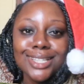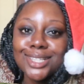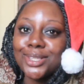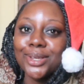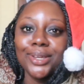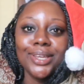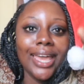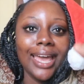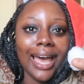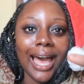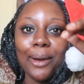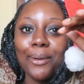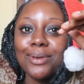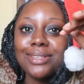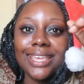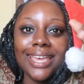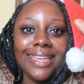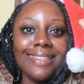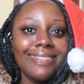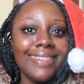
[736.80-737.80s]
So yeah, I
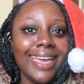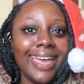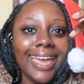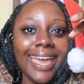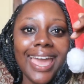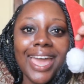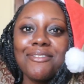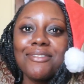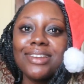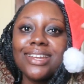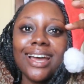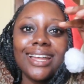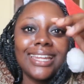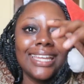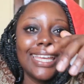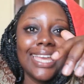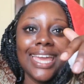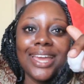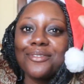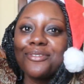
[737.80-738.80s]
was in there every now
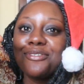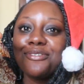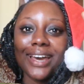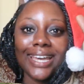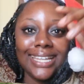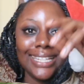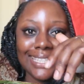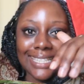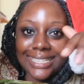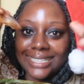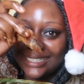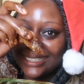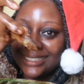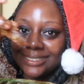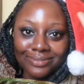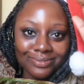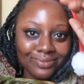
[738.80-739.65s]
and again fighting,